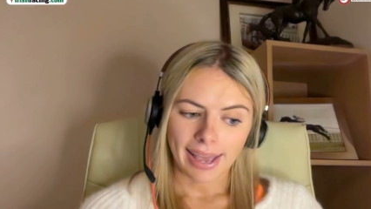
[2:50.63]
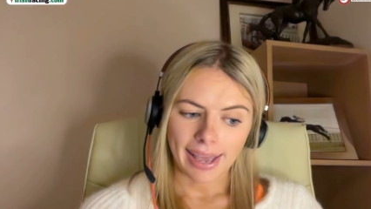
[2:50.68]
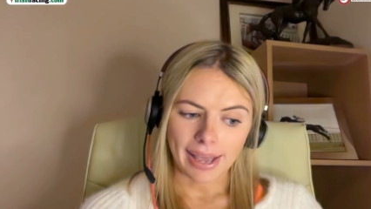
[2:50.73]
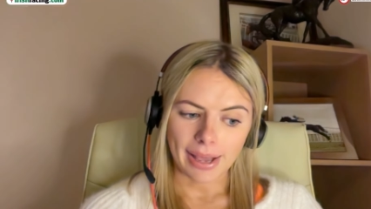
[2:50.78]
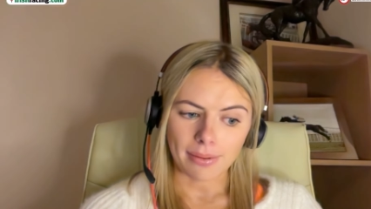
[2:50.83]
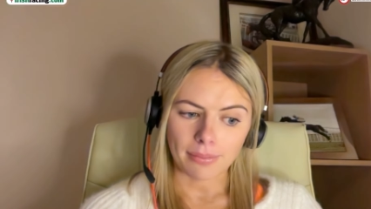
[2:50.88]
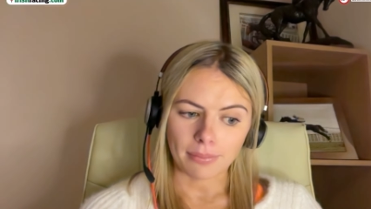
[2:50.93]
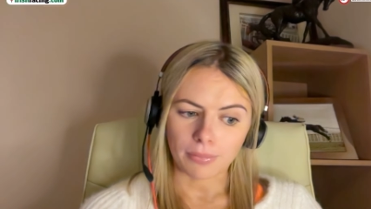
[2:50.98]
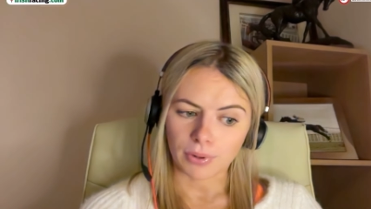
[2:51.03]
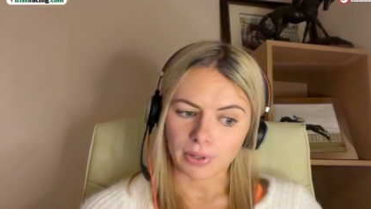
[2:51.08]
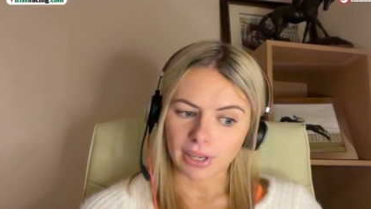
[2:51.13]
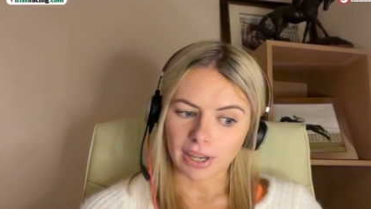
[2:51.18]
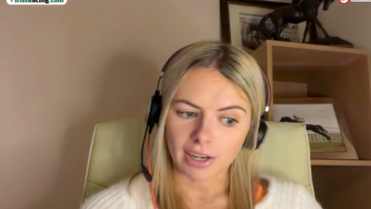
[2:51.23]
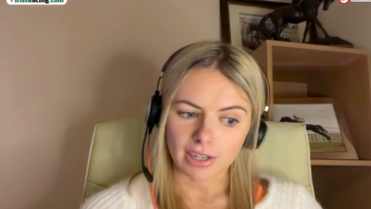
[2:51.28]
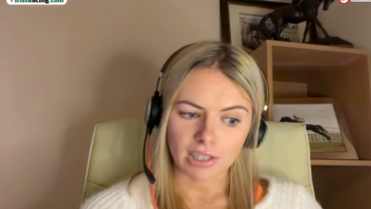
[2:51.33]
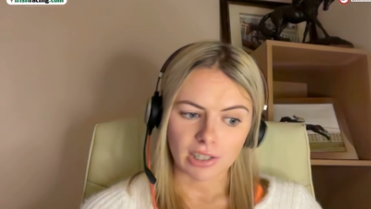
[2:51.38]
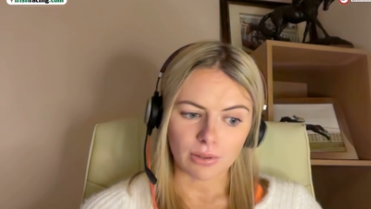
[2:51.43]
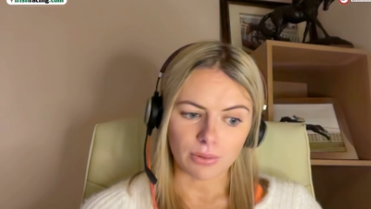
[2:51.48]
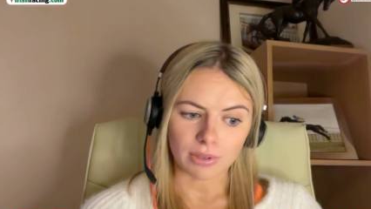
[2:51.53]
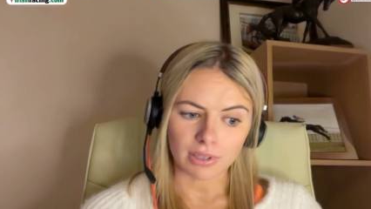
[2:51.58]
Um, but yeah,
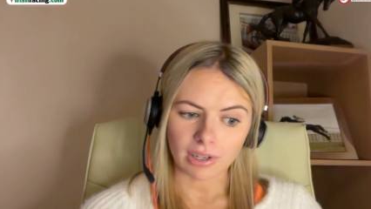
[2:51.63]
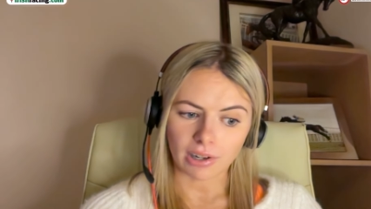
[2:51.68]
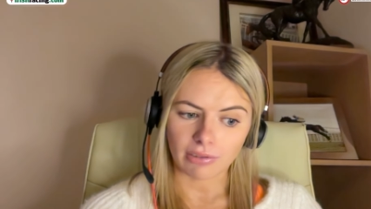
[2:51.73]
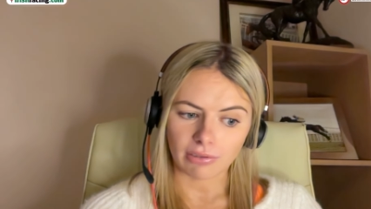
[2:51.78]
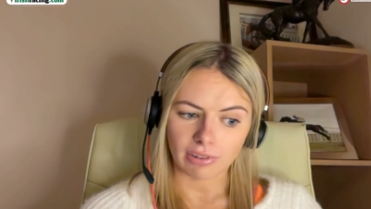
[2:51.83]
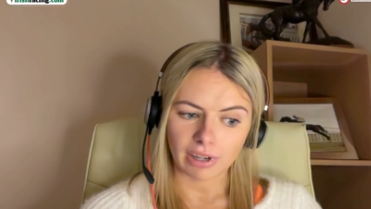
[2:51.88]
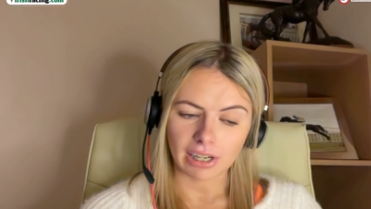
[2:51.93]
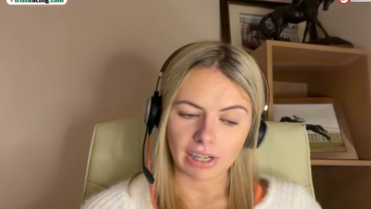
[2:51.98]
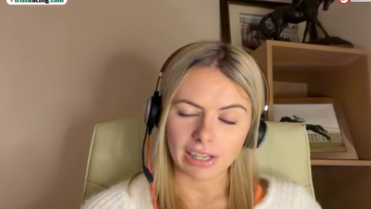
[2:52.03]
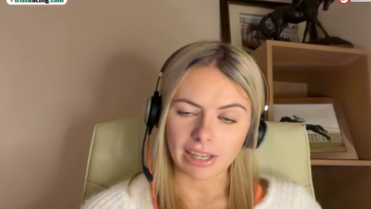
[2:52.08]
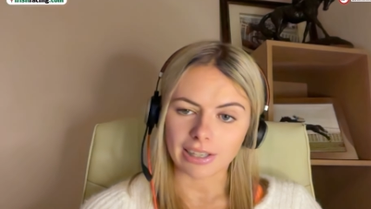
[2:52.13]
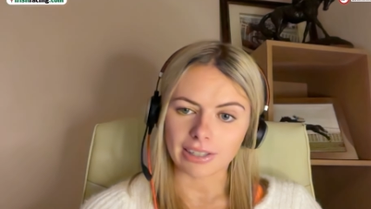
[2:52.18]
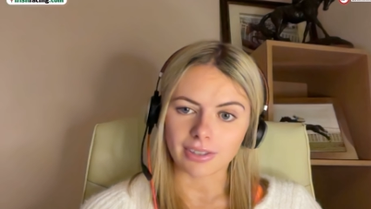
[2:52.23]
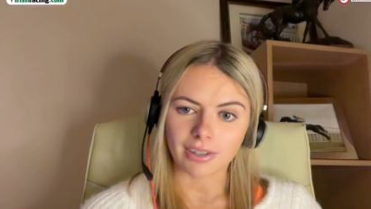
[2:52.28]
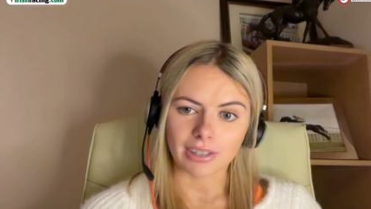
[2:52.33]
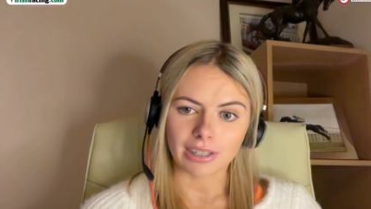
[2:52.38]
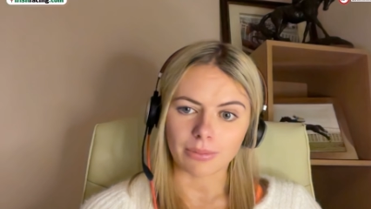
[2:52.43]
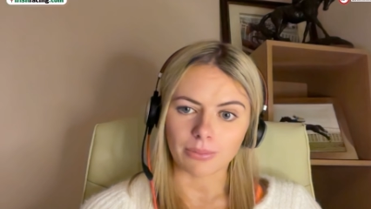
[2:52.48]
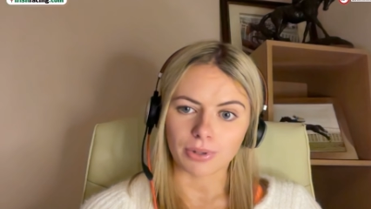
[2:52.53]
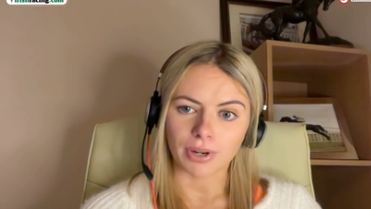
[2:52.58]
she looks a really
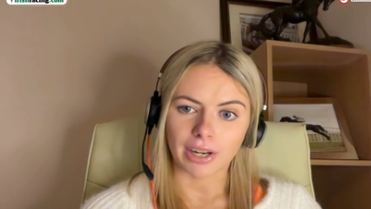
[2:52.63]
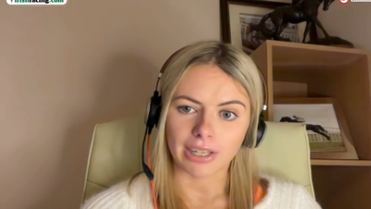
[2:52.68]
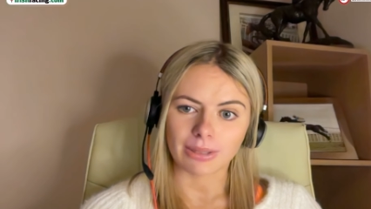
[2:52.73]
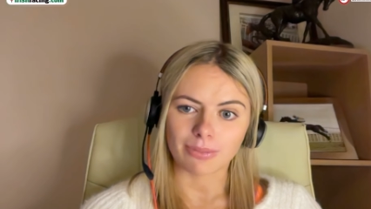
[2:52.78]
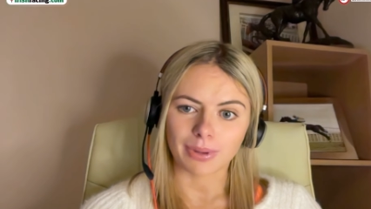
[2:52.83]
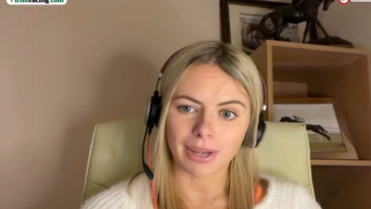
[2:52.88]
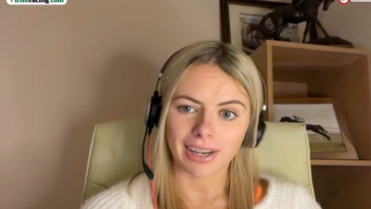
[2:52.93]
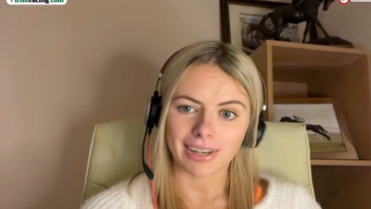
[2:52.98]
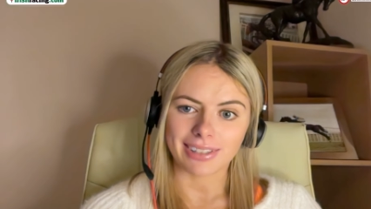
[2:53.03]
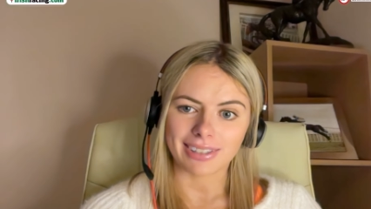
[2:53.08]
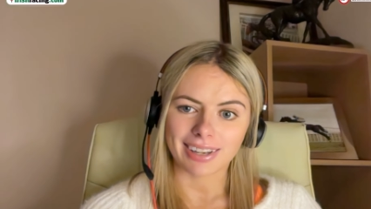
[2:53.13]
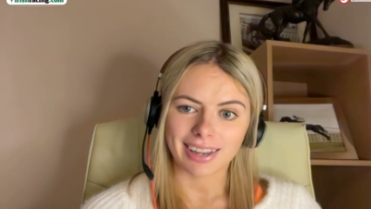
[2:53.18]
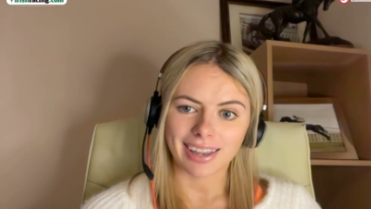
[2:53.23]
exciting prospect.